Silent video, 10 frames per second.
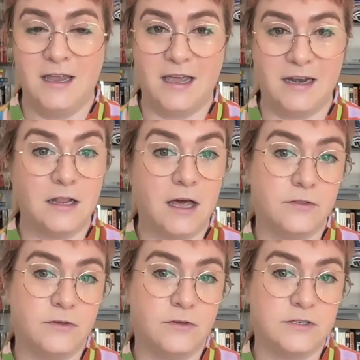And a lot of
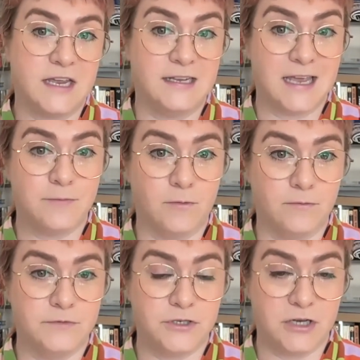those gains came
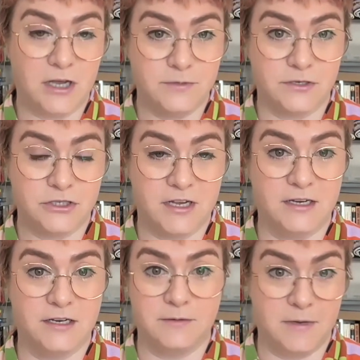from job search
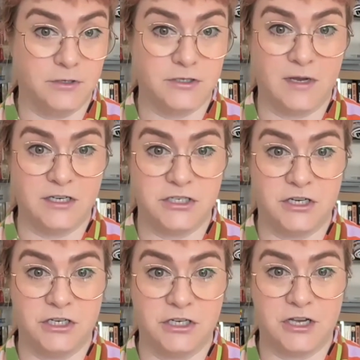and people
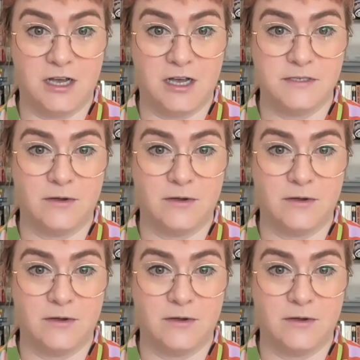changing jobs.